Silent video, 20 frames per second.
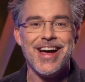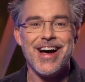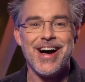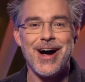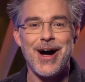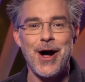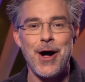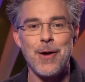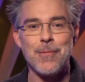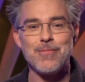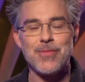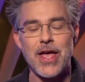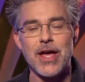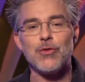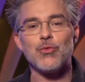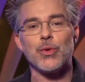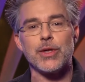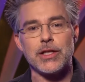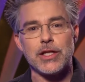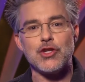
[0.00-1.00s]

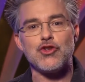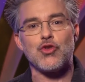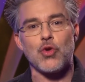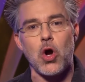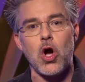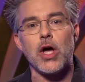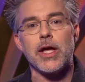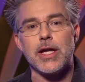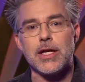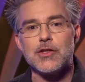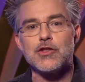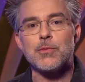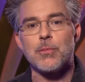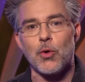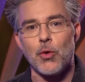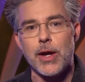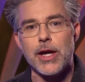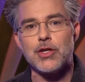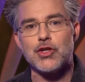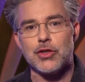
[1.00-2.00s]
and really drawing
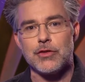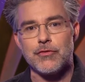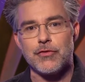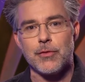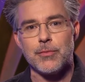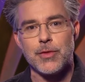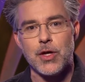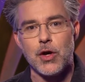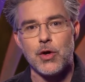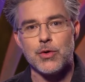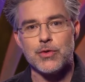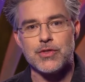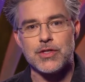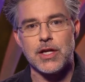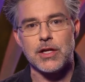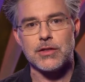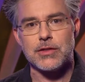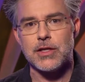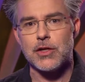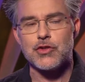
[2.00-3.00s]
inspiration from those.
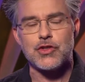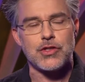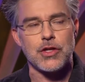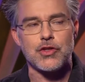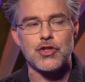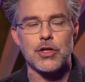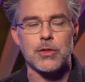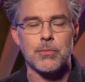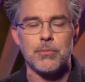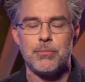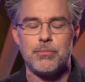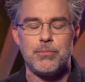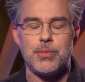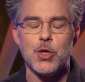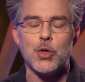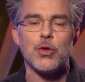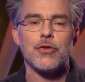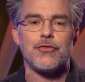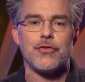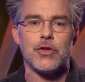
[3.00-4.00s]
There's such a
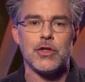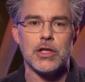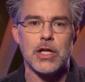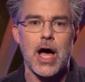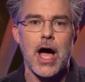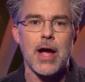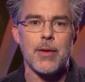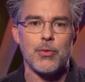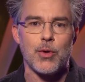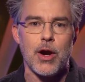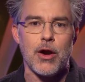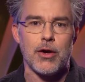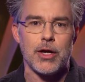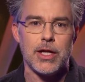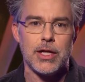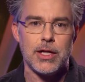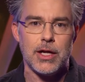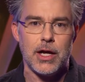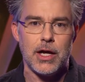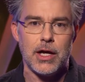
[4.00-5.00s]
beautiful
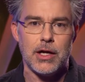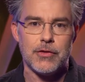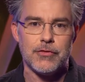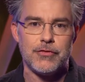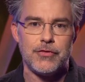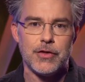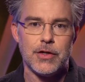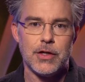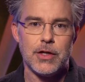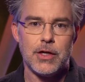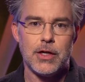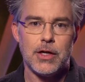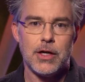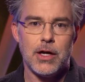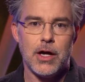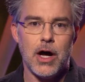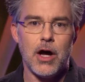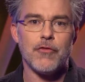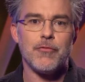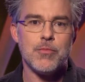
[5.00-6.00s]
library of
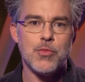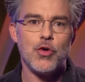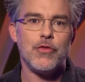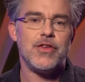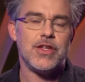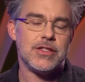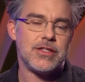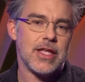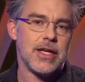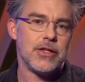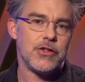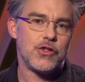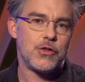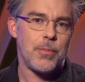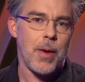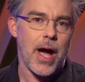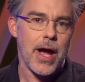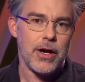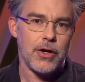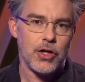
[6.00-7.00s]
movies that
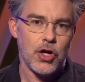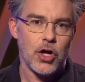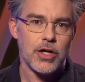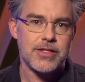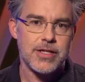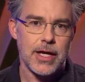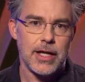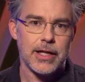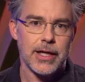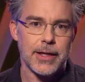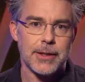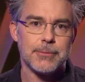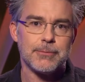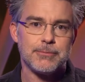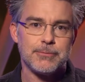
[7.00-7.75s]
inspired our telling.